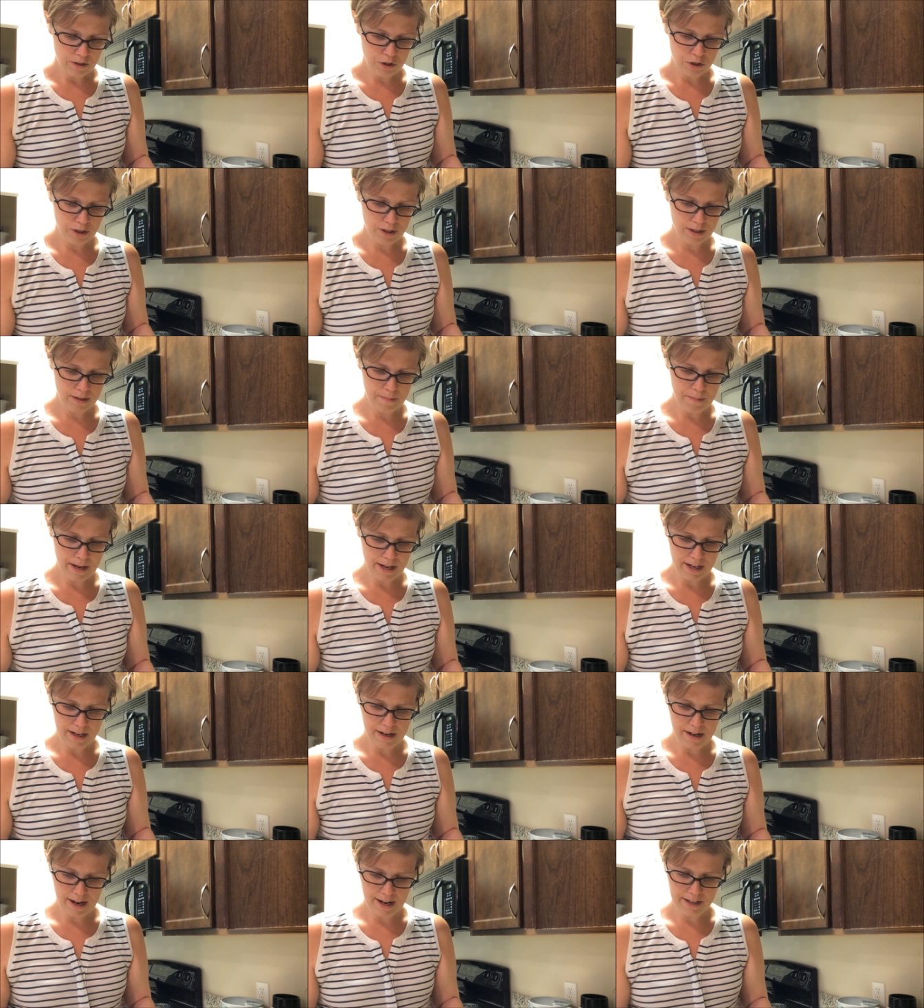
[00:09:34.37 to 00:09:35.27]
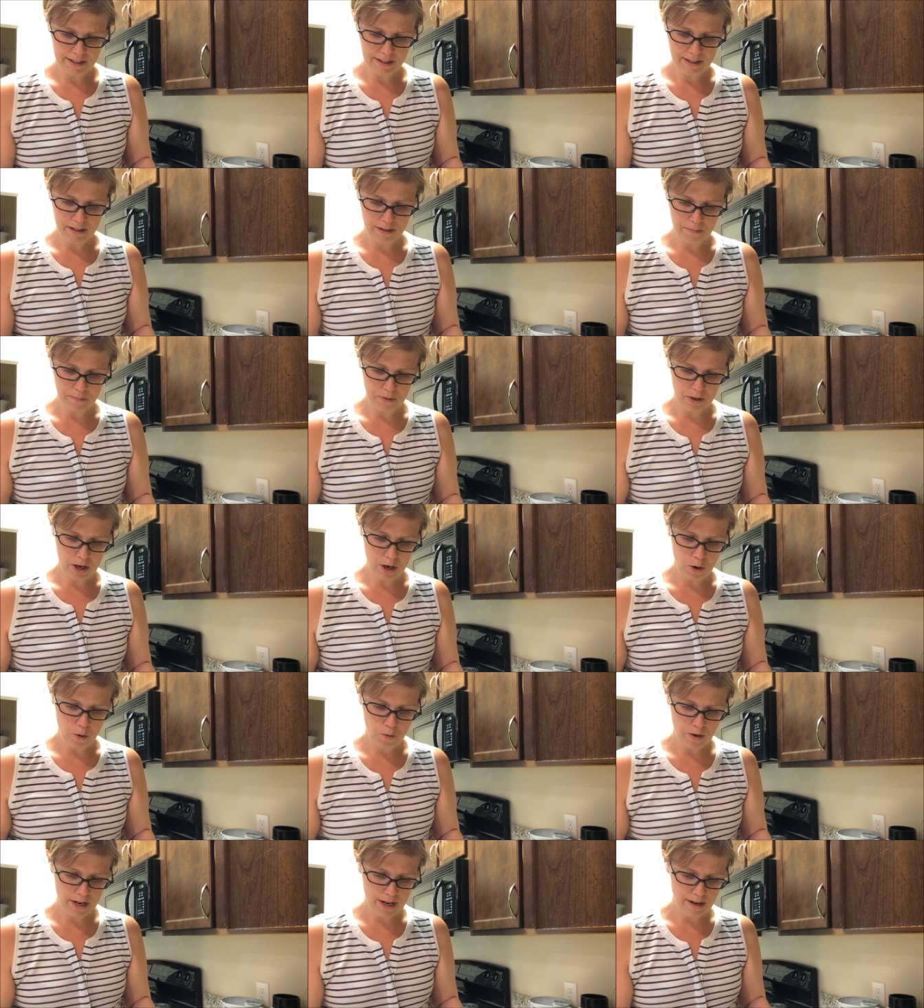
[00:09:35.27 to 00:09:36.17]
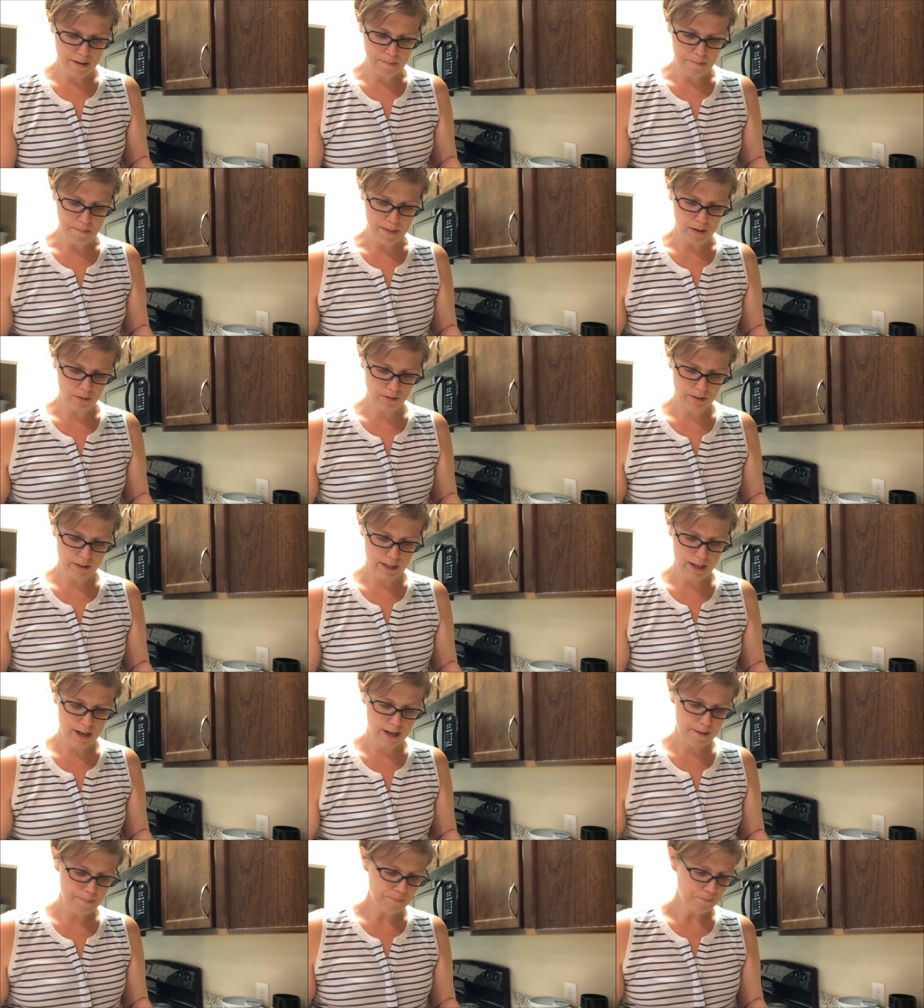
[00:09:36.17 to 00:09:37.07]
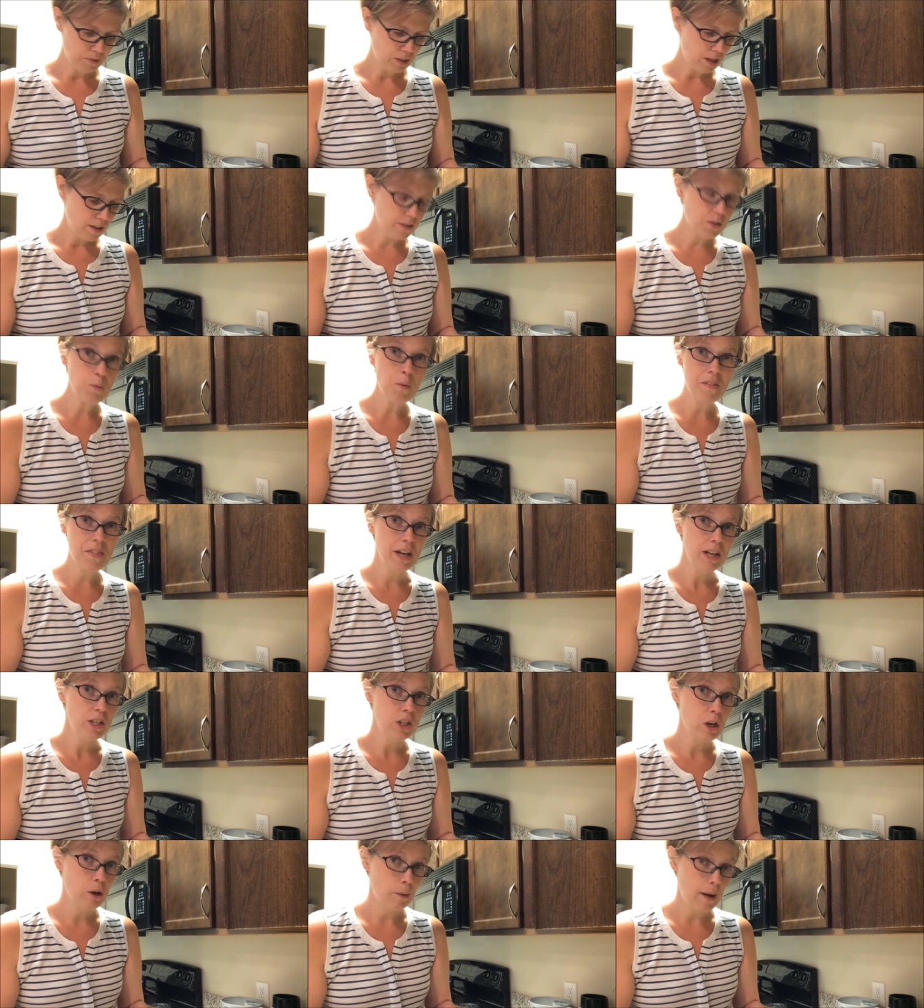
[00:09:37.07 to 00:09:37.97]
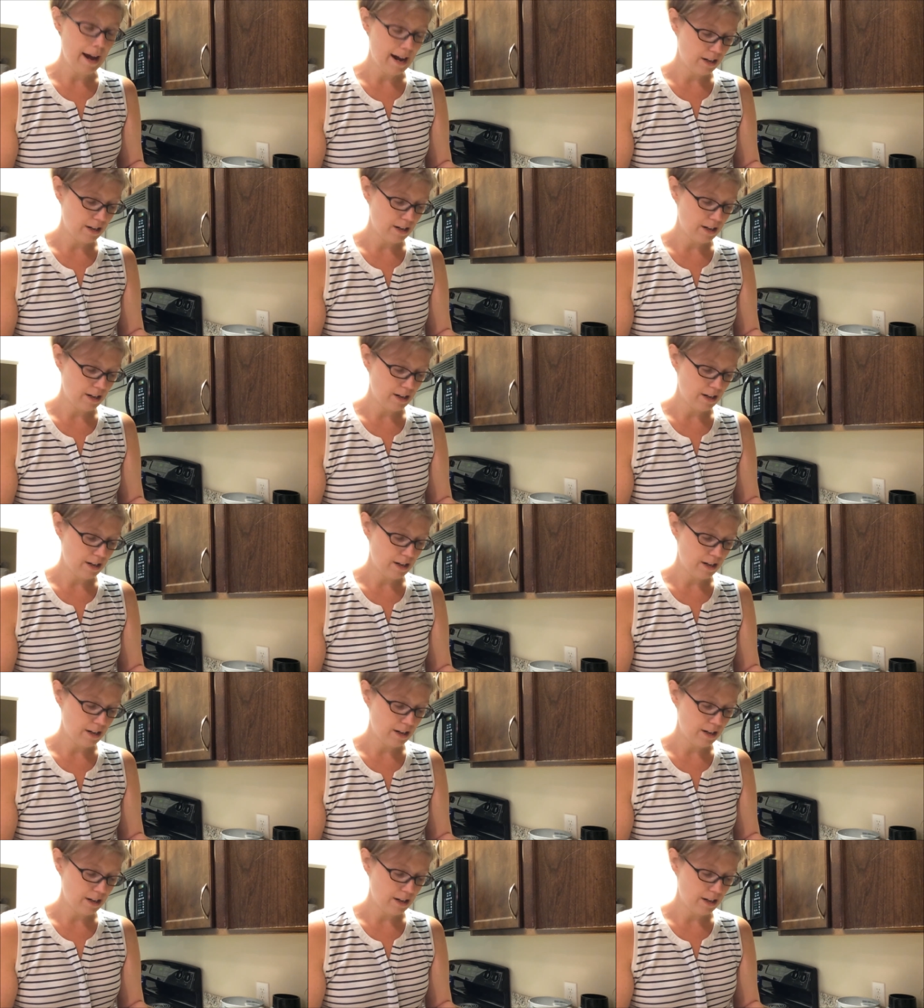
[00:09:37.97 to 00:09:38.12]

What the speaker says: just to make it nice and coated and melty. This is what they do